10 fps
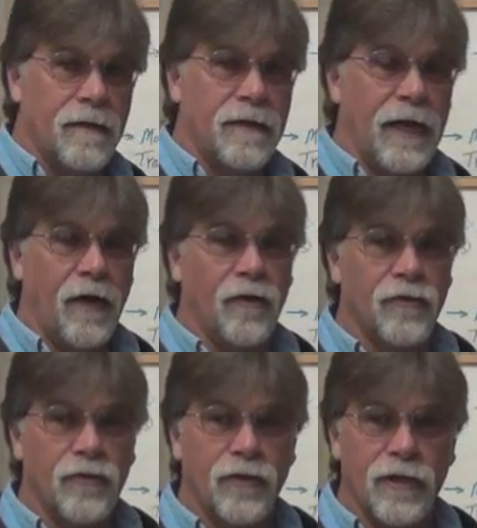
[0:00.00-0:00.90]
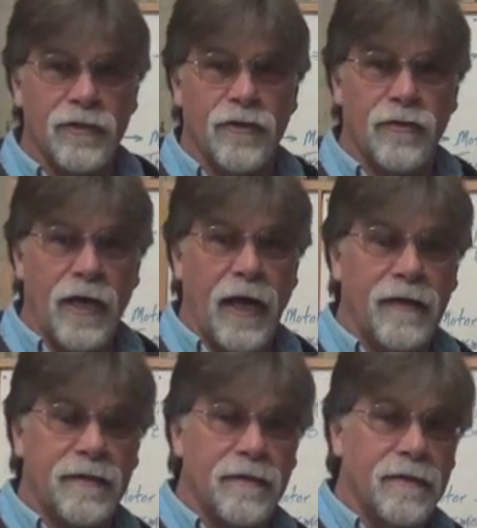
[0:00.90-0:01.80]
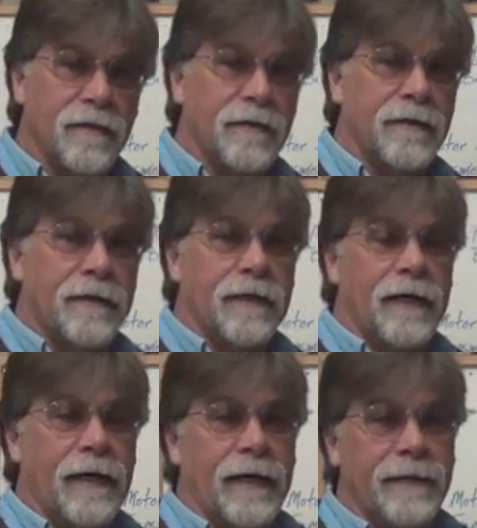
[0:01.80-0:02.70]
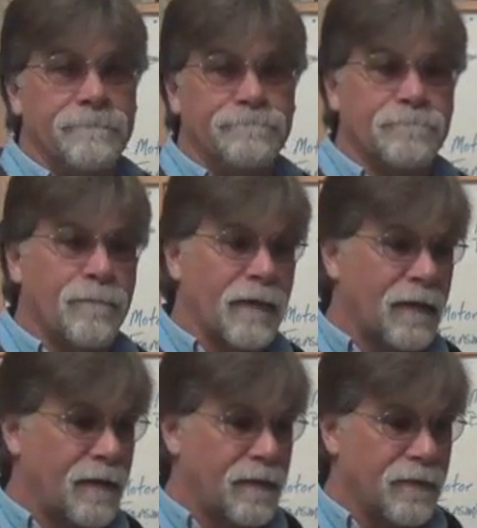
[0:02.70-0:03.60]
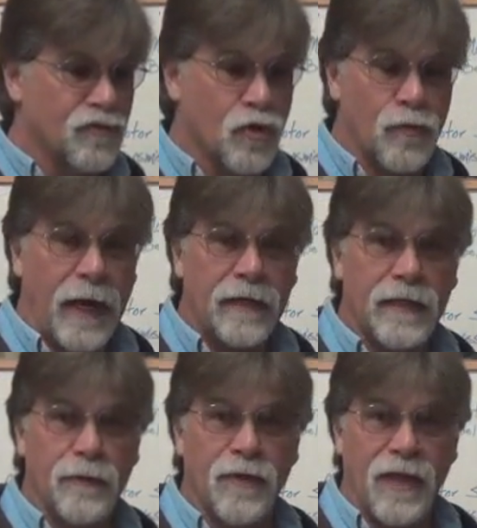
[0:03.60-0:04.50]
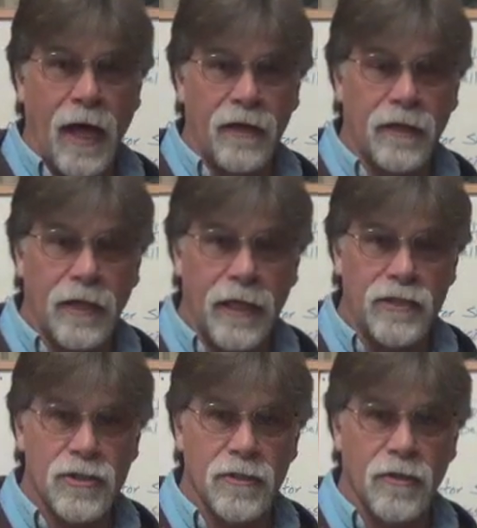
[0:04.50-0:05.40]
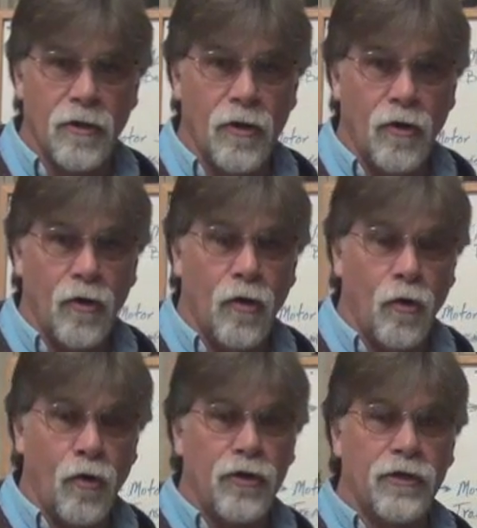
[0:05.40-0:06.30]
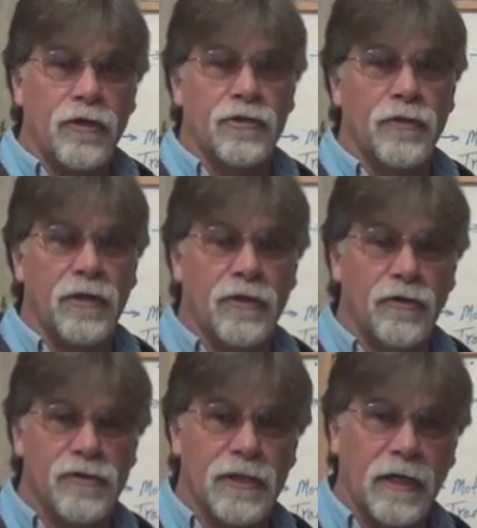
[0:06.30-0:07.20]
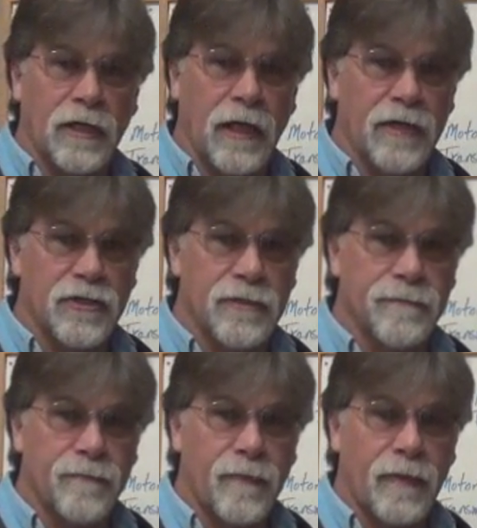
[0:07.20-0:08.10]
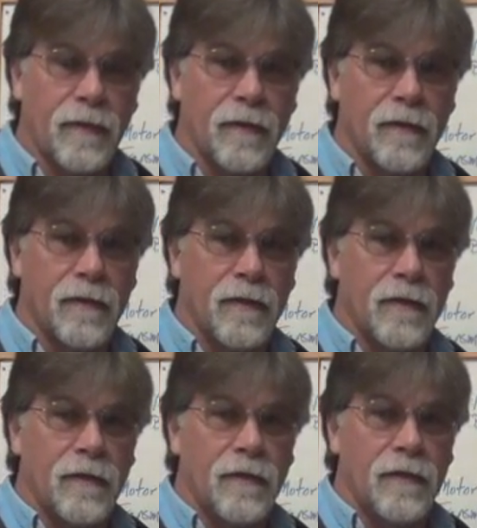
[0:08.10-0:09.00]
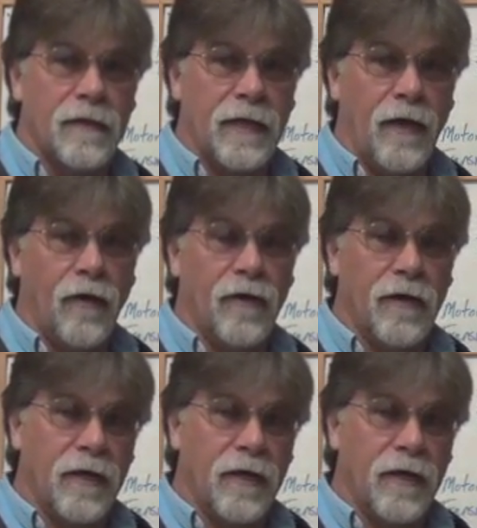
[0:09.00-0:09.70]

Now, you can do that um, directly without a clutch, or you can do it using a clutch. Now,